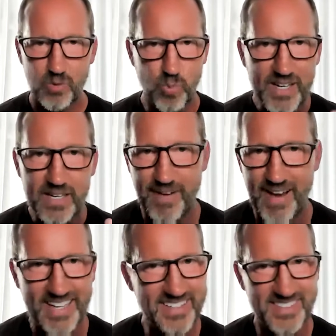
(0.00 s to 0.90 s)

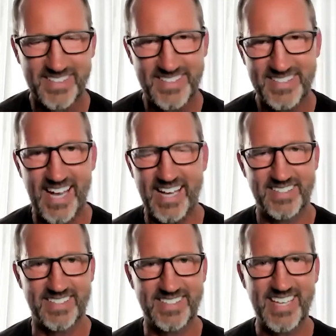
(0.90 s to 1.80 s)
redefining
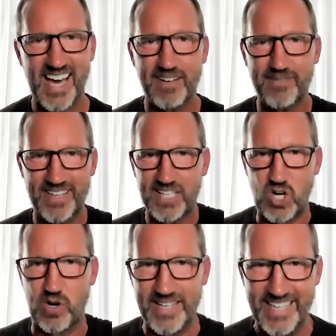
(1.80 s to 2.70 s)
success is kind of in
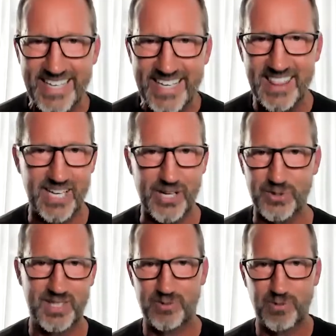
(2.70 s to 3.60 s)
our
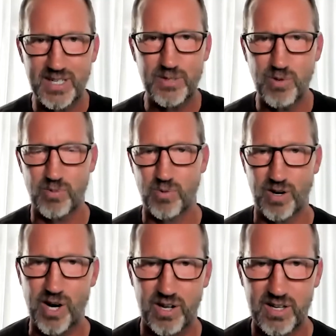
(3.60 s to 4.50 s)
ethos. It's really what we're
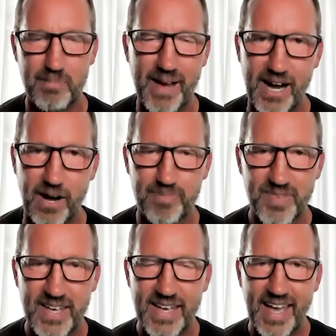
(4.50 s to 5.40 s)
all about.
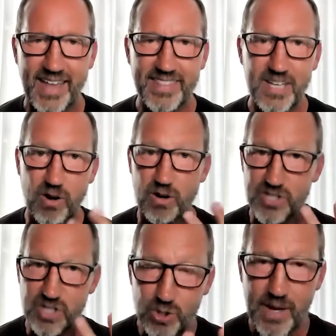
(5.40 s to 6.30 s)
And there are
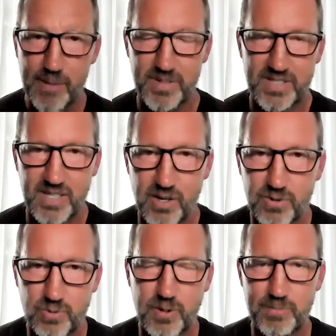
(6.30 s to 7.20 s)
two
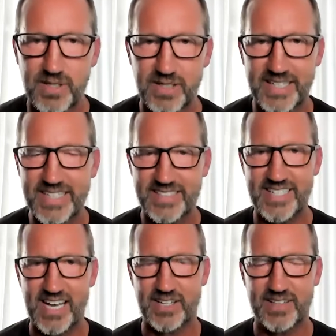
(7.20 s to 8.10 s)
episodes, we'll put links
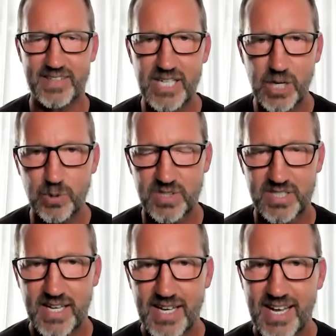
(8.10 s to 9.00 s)
down in the
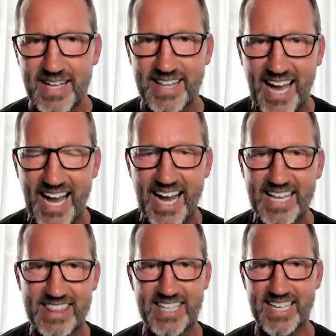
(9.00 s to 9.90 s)
notes that
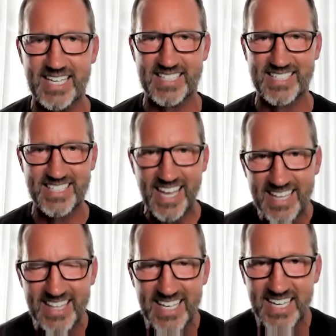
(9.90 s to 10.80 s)
I think say
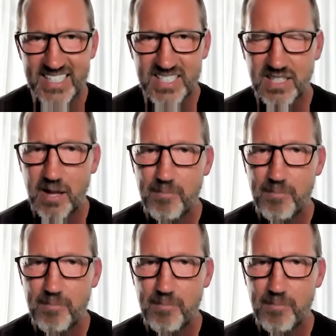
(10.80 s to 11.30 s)
this